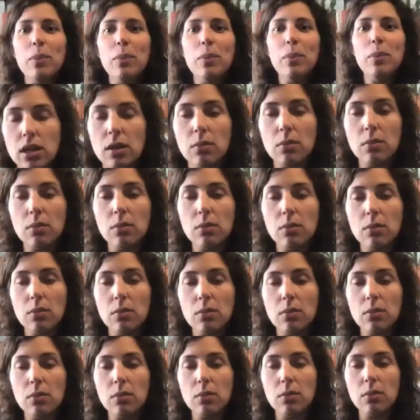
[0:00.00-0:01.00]
them, like,
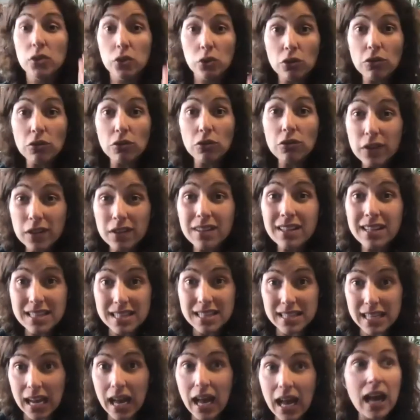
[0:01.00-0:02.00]
you're feeling
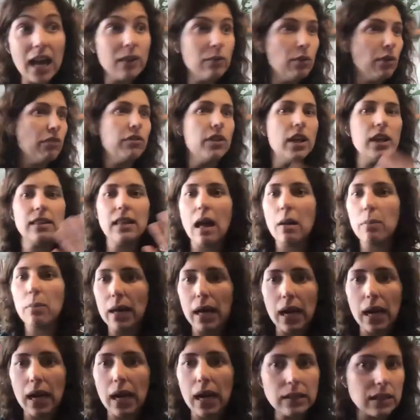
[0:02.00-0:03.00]
sad, reflect that
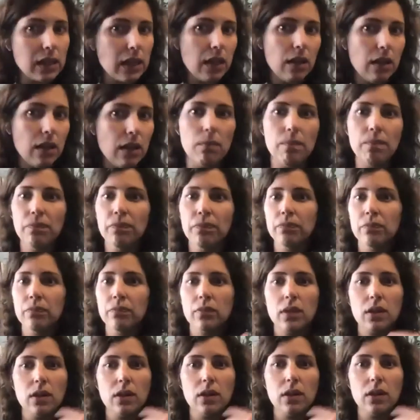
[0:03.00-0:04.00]
back to them.
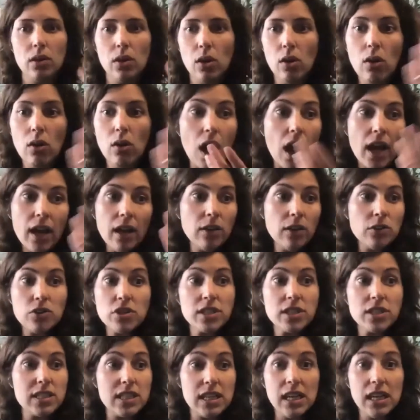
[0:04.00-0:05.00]
You know, I
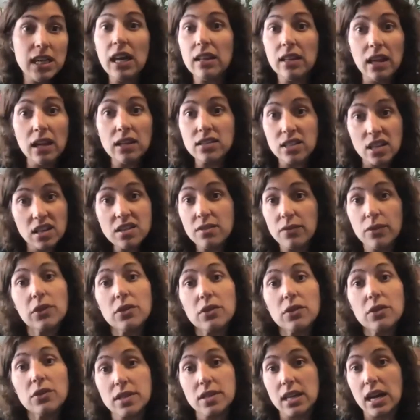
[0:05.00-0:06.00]
understand that does feel
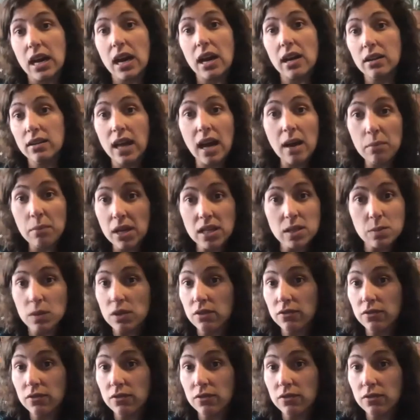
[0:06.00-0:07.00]
sad. That makes me
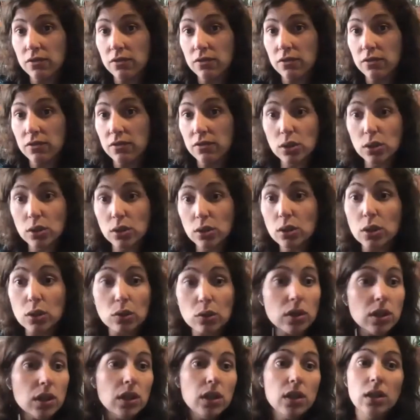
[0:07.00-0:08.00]
feel sad too.
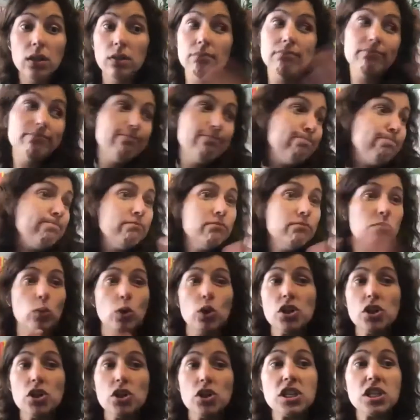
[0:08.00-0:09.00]
We're
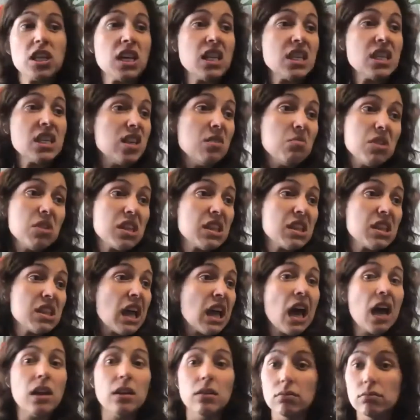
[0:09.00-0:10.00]
just going to sit with that
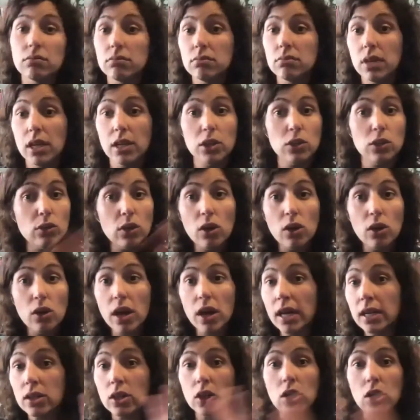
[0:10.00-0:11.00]
and you go ahead and
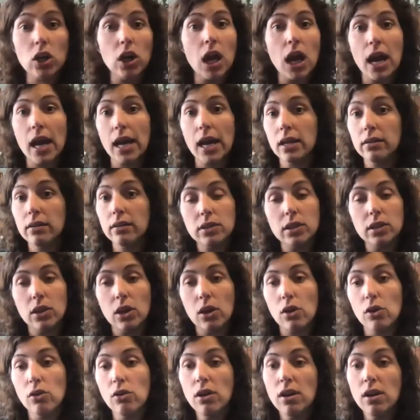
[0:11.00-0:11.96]
cry. You know,